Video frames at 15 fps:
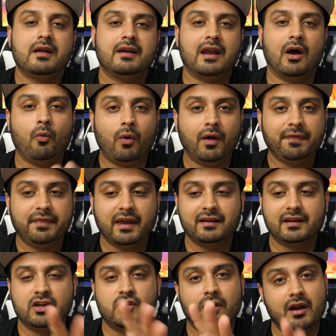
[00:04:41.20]
Now, one thing
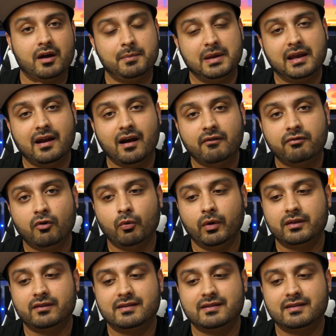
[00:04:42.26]
that you got to be careful with,